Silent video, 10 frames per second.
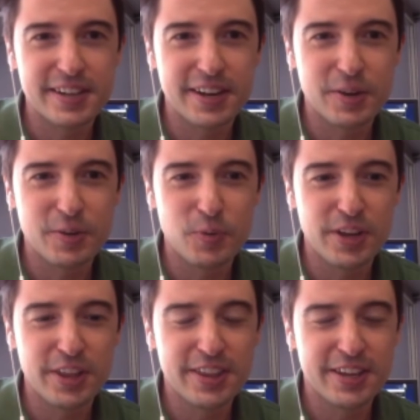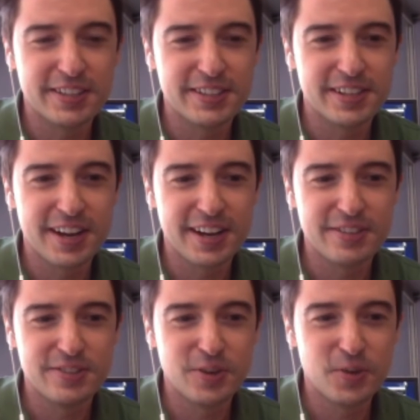One of the things that I
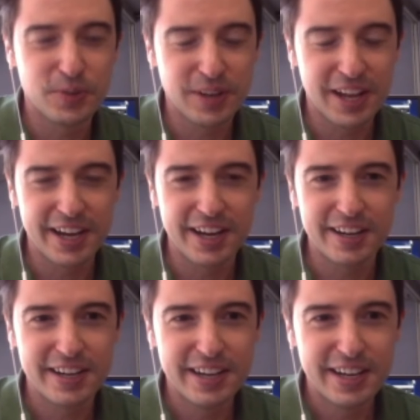don't like